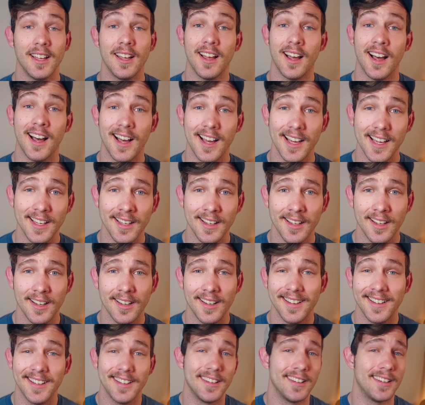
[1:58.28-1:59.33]
Hi,
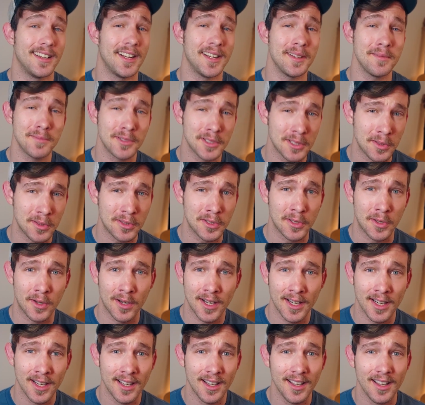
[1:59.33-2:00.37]
I'm so
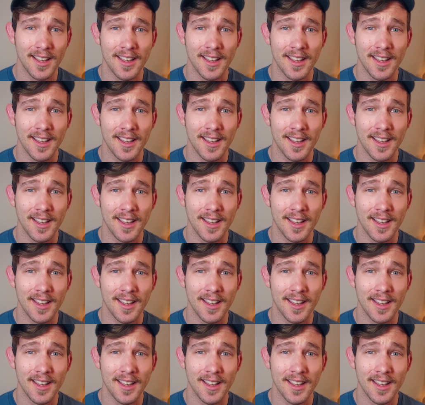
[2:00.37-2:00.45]
sorry.